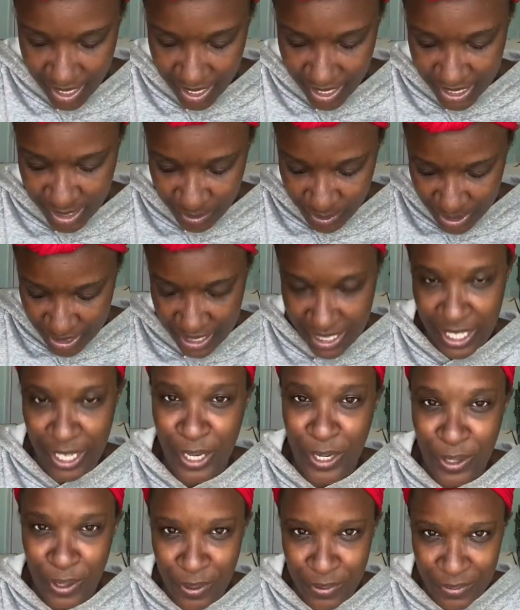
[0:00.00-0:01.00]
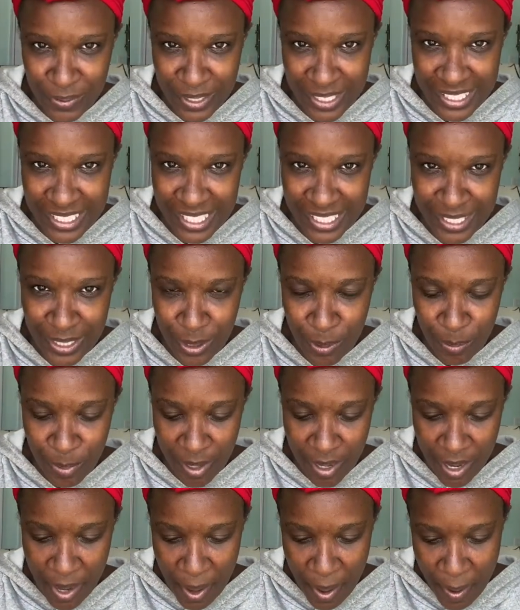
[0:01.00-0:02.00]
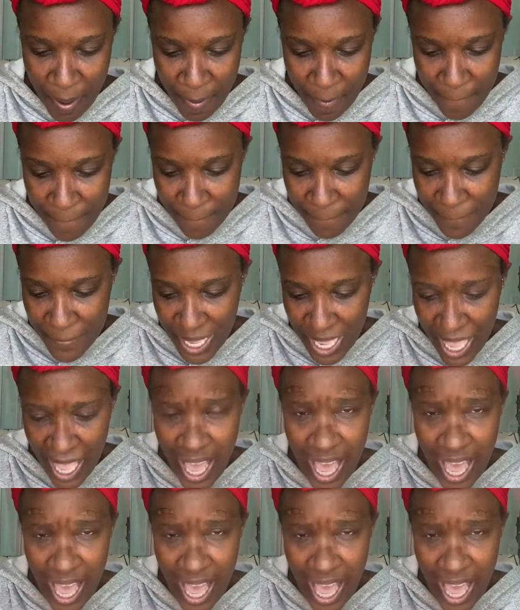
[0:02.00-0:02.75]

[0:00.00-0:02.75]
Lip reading: I should be singing Girlfriends as I open my